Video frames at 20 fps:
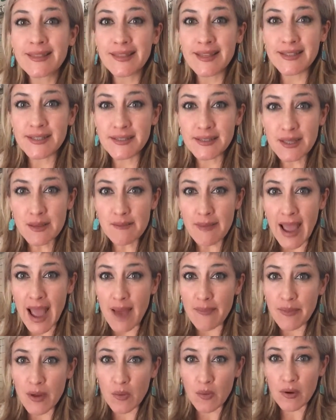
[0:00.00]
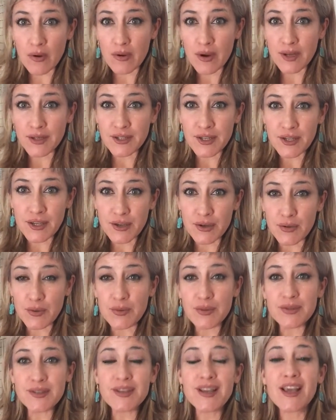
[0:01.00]
This is the map that we're going to
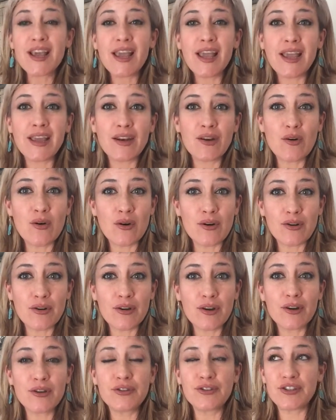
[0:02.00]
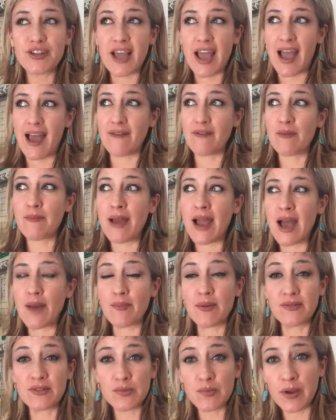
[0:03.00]
use in order to have a
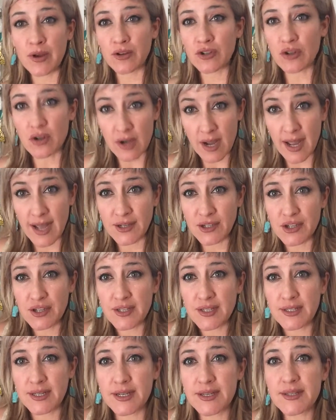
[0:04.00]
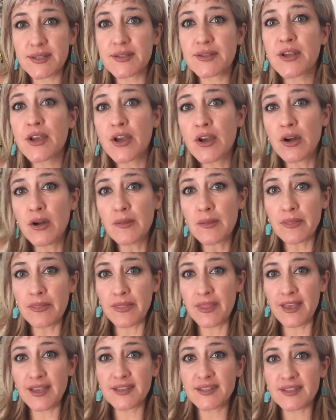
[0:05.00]
map of spiritual consciousness.
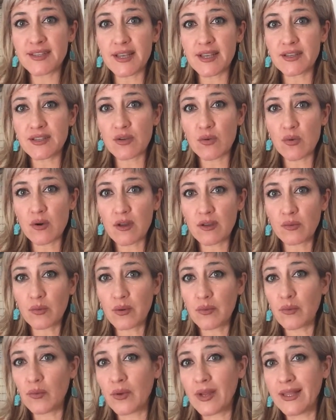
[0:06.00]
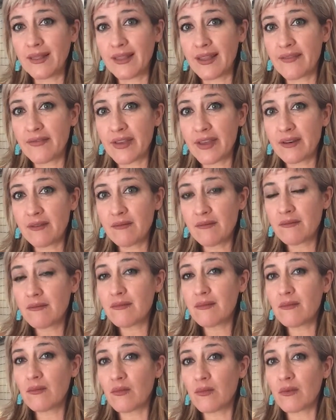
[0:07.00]
This is the world we live in.
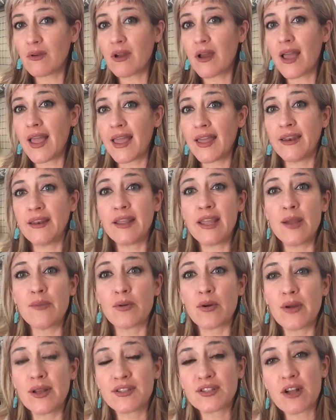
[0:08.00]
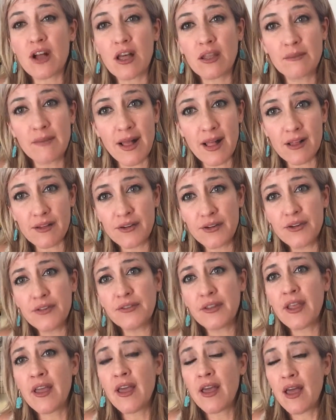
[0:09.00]
In Hebrew, it's called
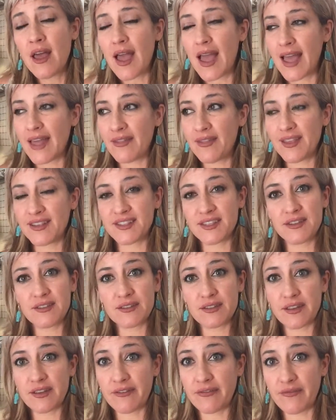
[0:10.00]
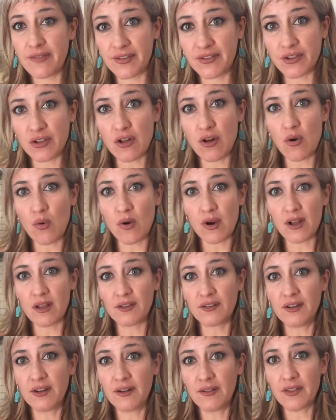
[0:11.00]
Malchut, and this is the physical
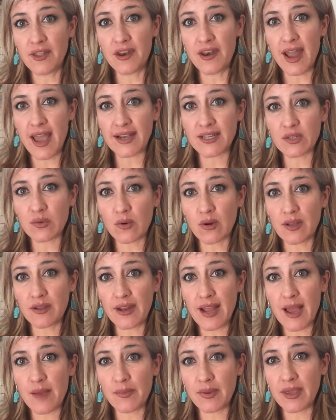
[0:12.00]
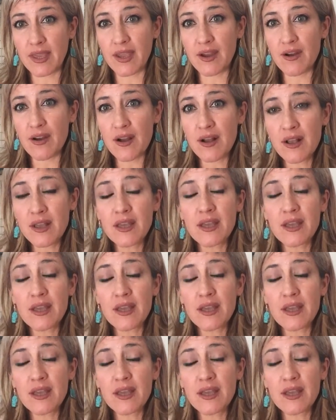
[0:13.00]
world. The next world up here